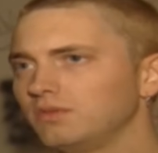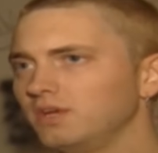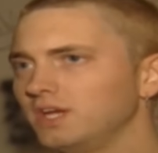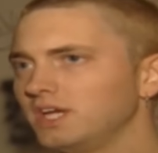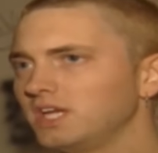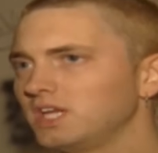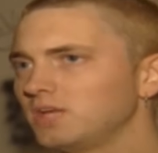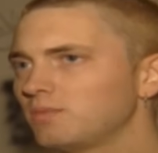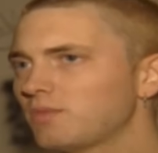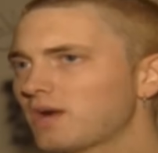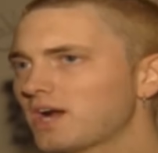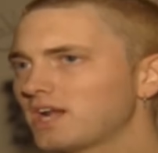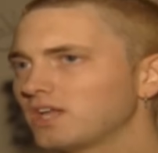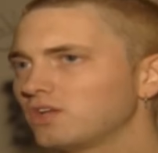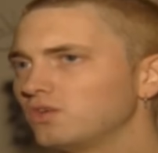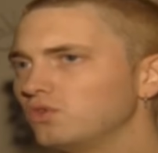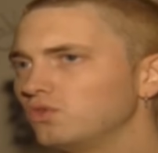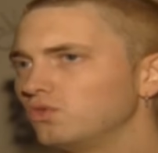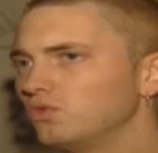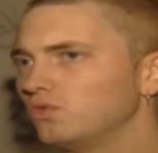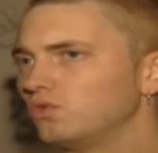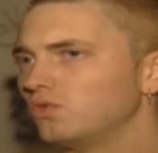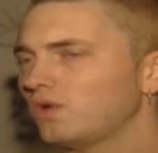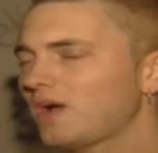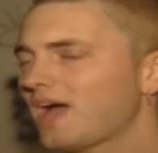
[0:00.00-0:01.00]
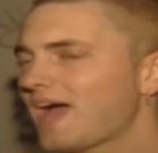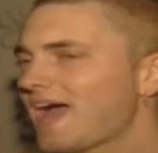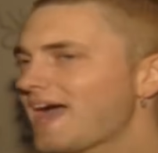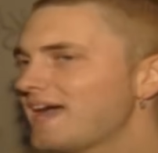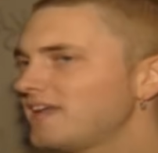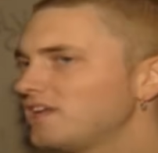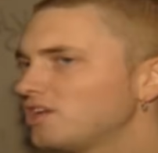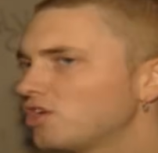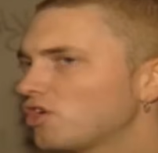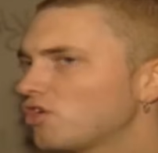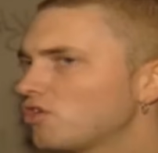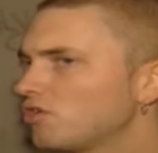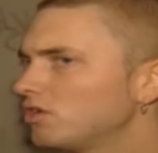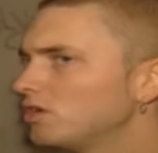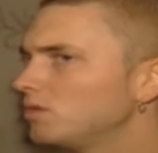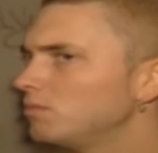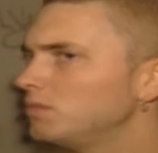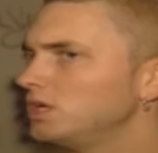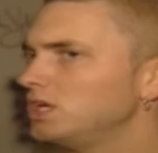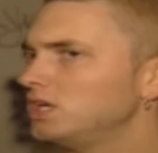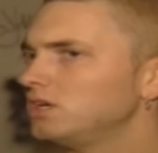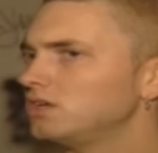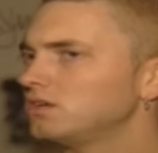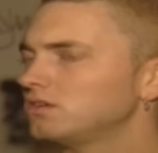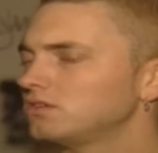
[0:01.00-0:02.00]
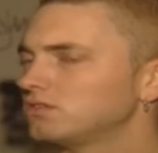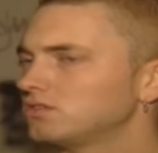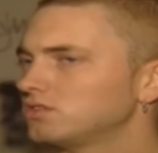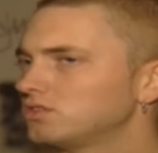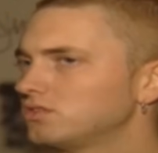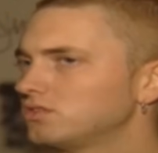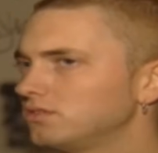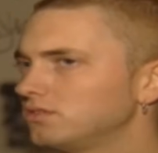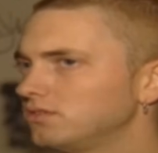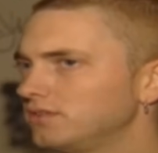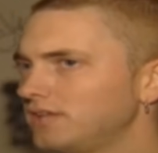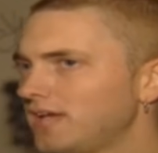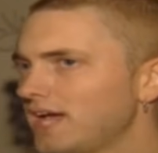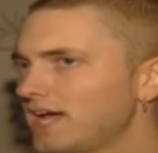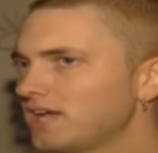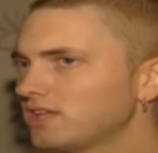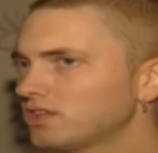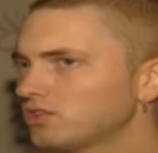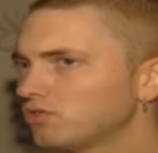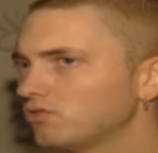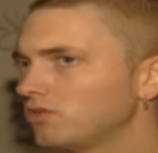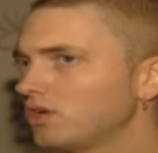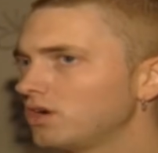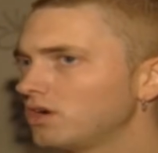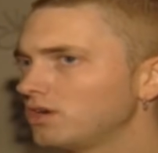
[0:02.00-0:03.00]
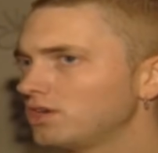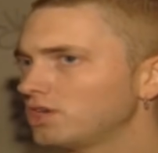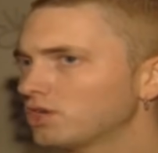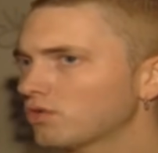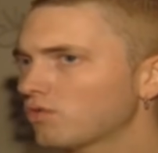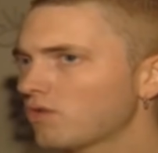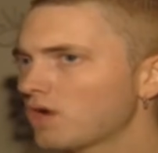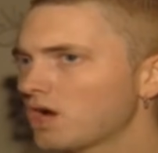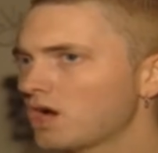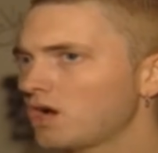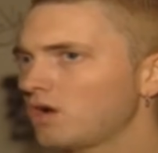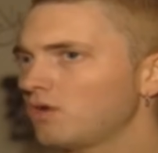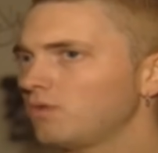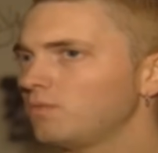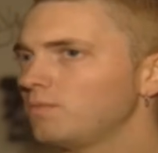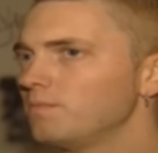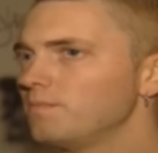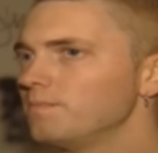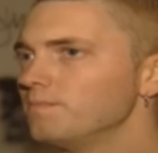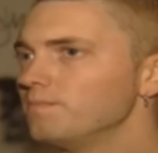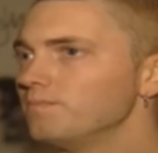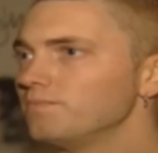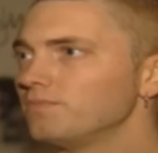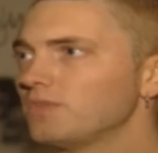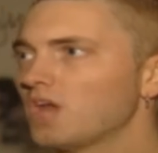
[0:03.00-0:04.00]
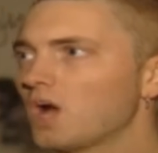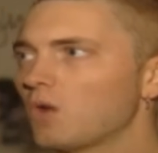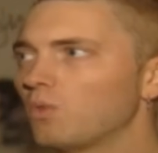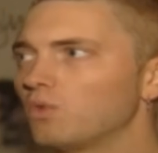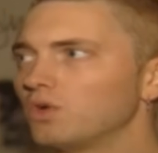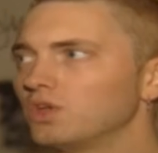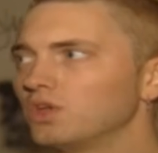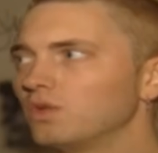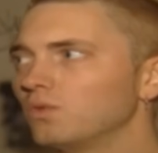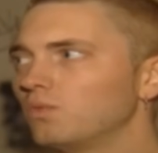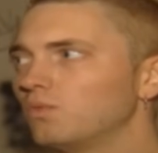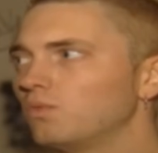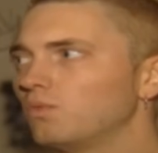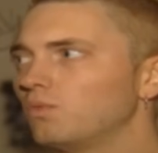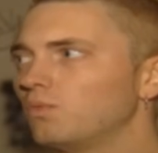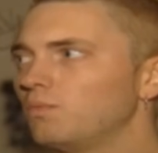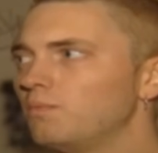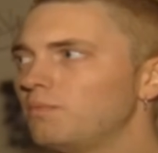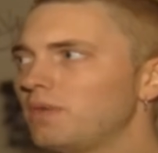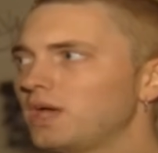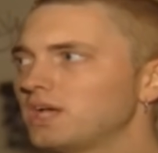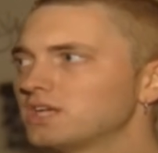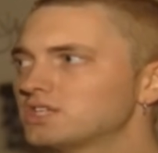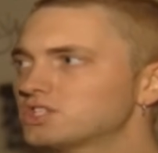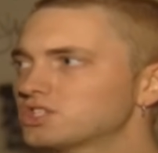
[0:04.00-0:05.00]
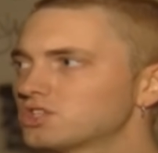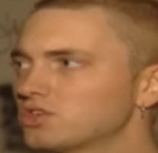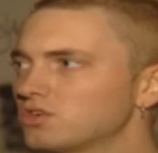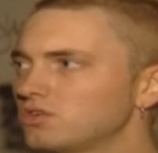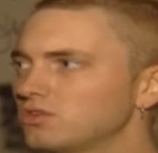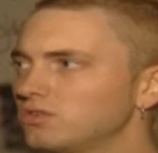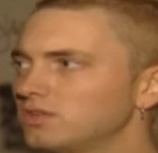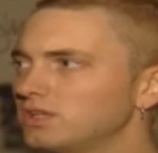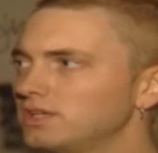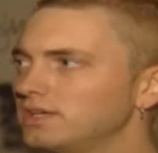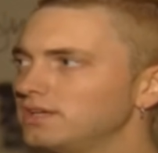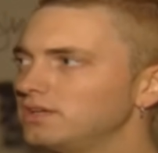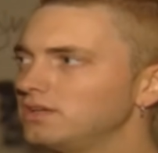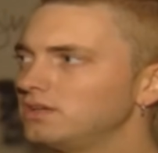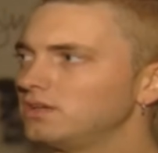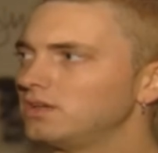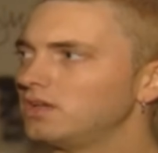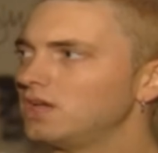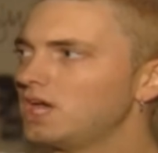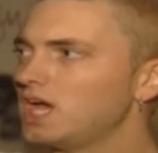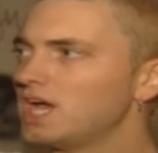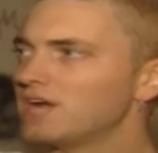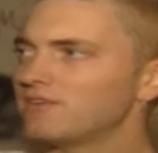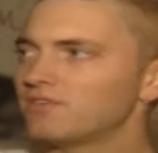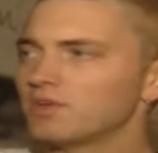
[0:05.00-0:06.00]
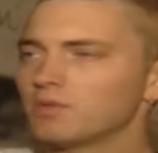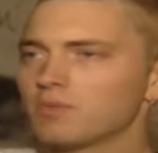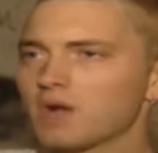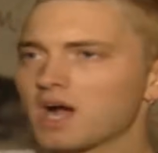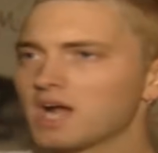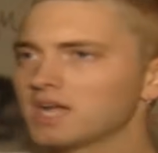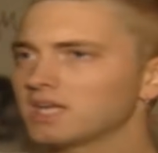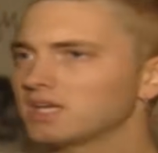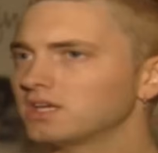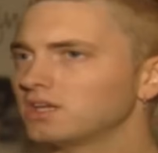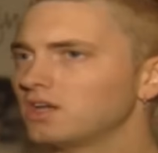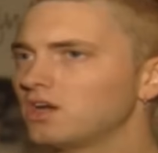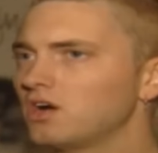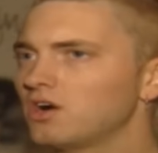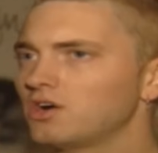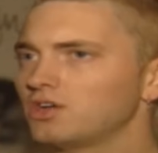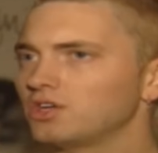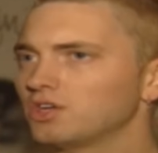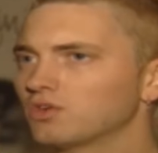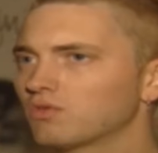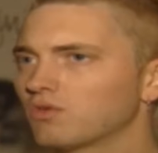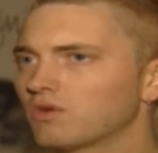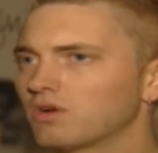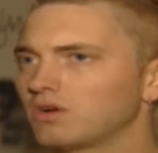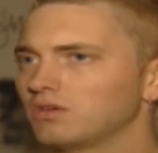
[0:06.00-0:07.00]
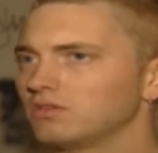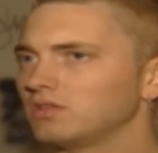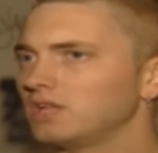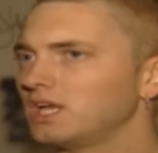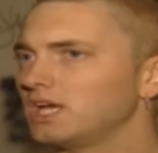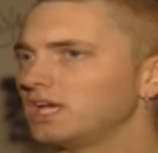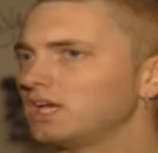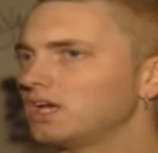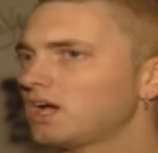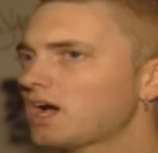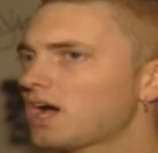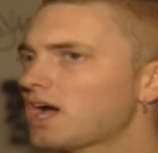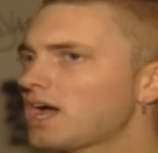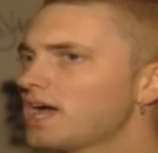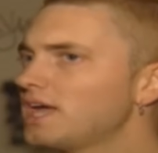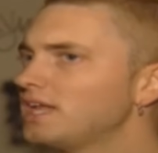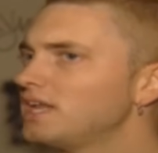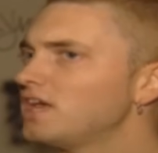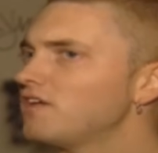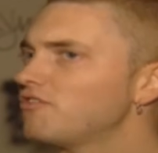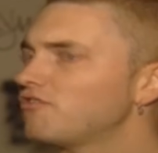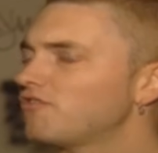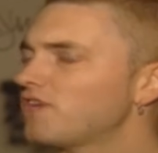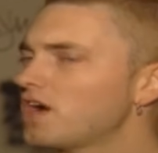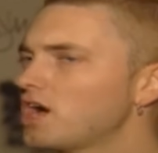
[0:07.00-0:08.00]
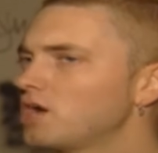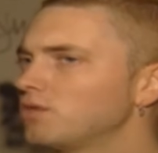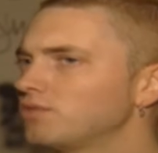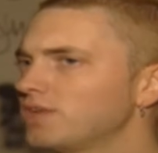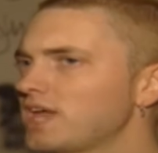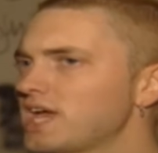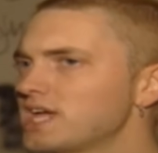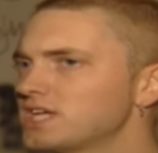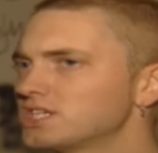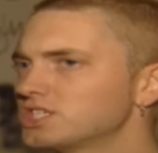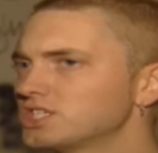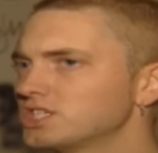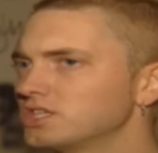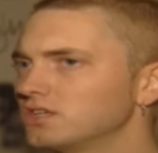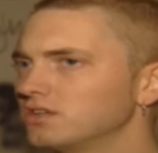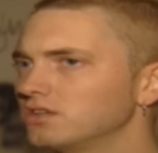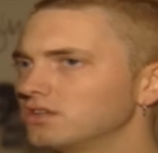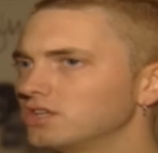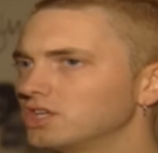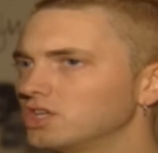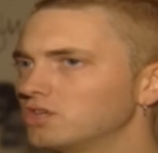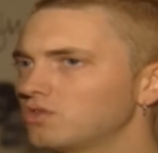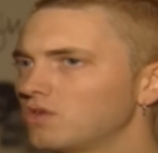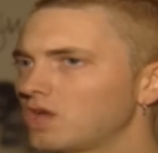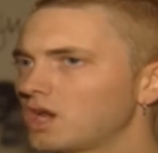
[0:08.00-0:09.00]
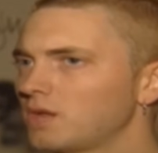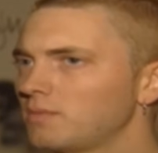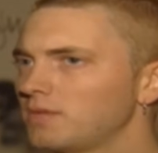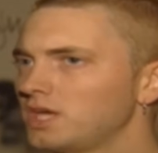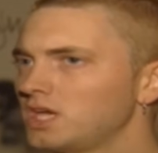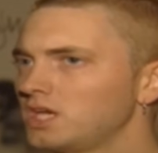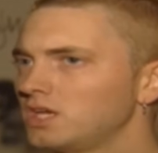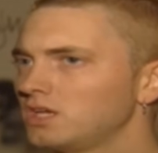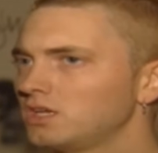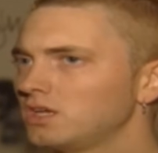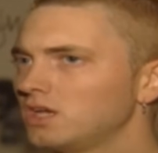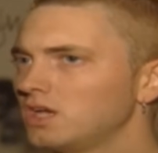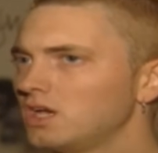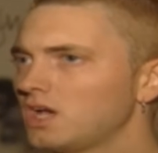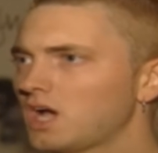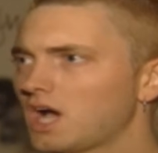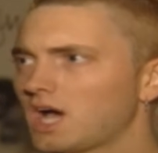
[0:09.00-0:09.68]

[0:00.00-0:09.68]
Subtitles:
Anybody who hadn't heard of me yet through the underground, I wanted to make sure that everybody in the underground, like, I had that foundation. You know what I mean?